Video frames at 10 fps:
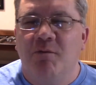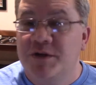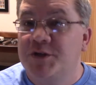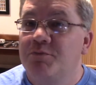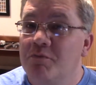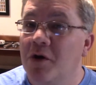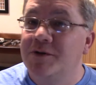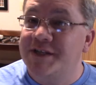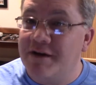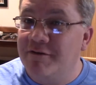which
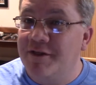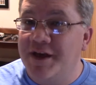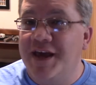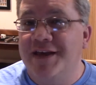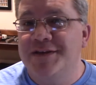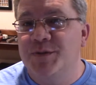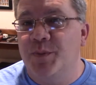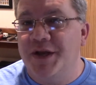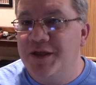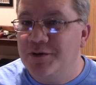most everything is,
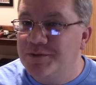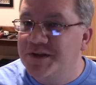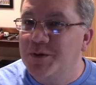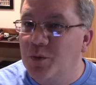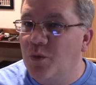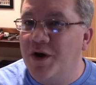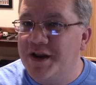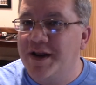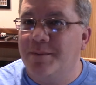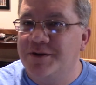but you do want
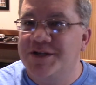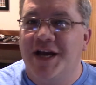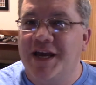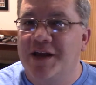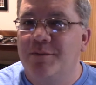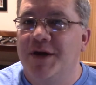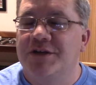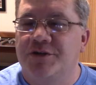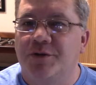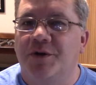to double check it and make
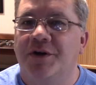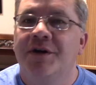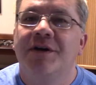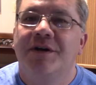sure